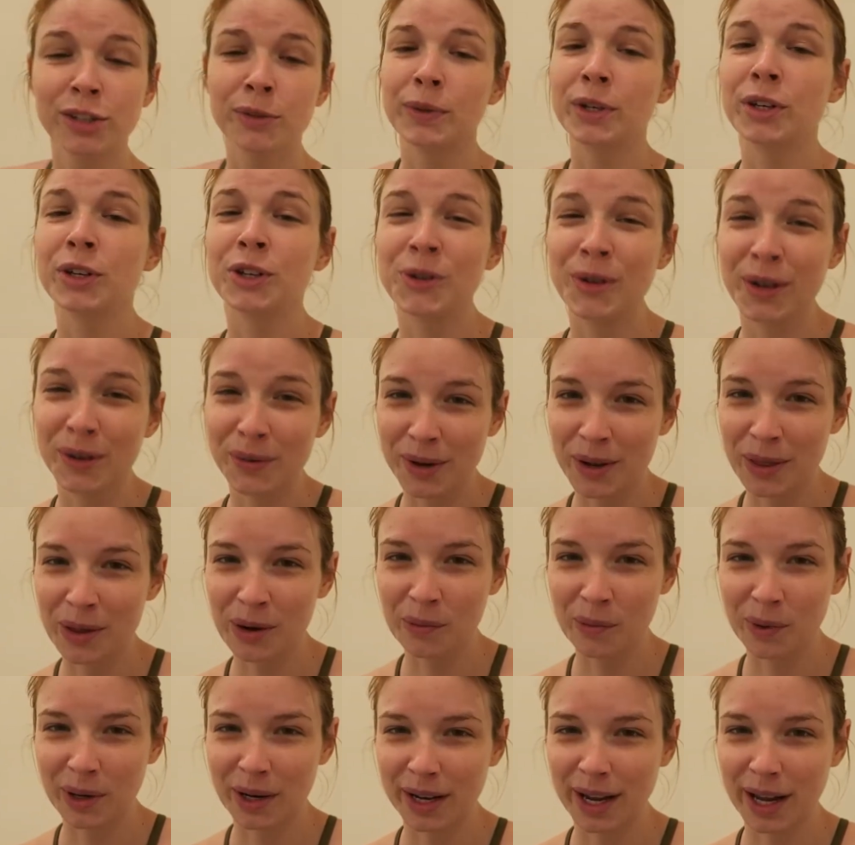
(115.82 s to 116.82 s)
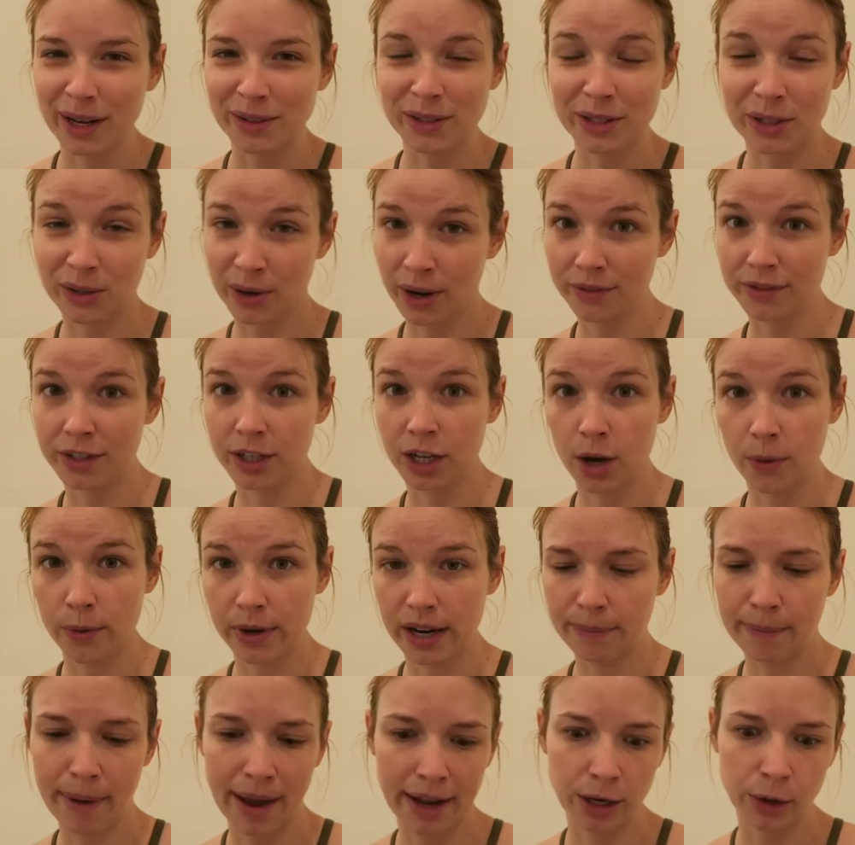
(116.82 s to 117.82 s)
So when you're doing one of their workouts, you don't have to go
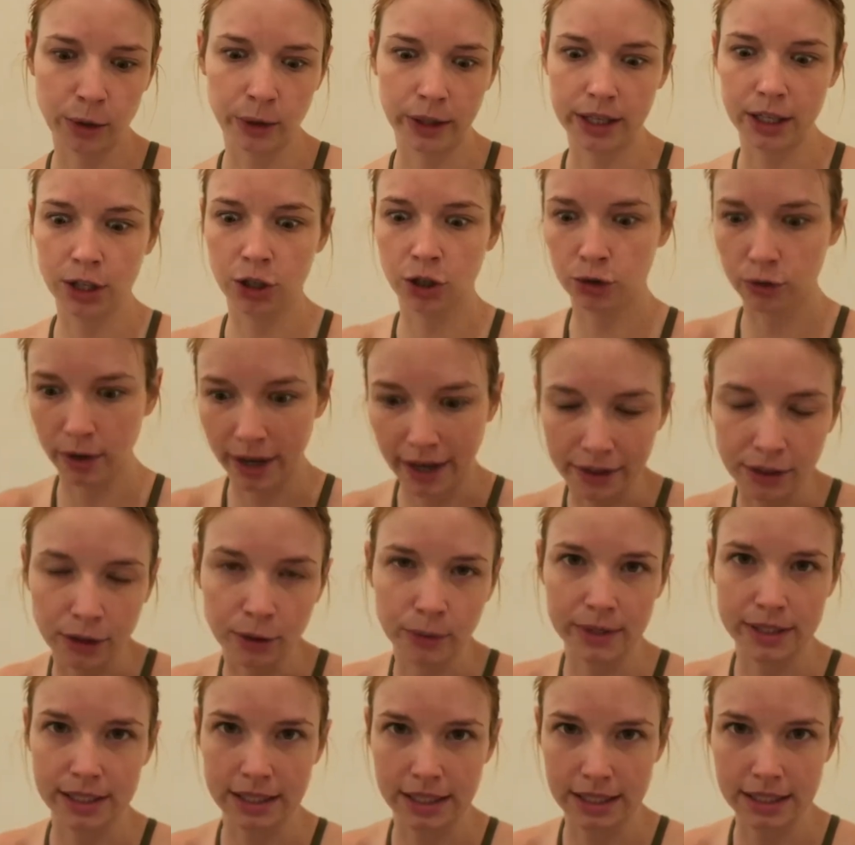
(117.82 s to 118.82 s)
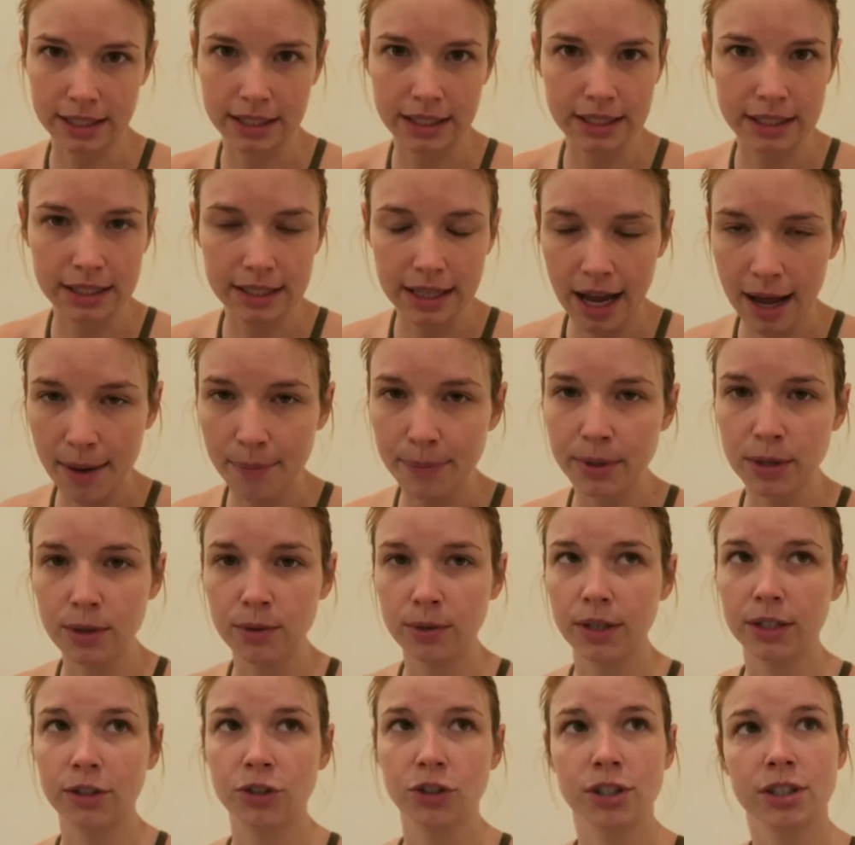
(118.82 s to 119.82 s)
in and manually crank the resistance up. You
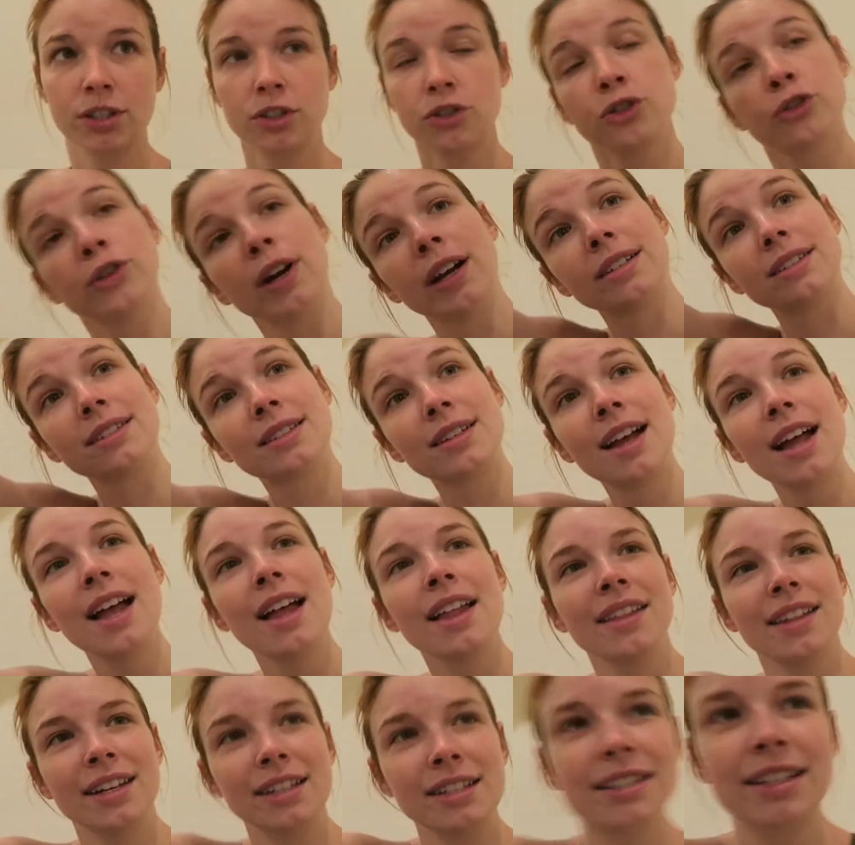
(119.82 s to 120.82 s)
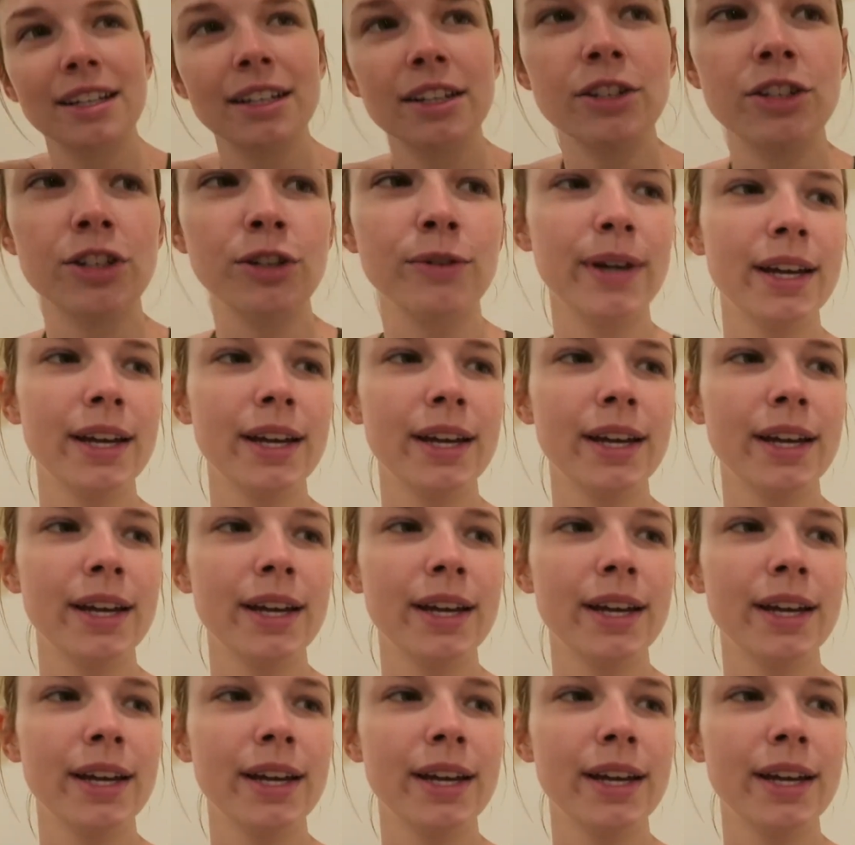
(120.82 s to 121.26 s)
can just trust that it's gonna do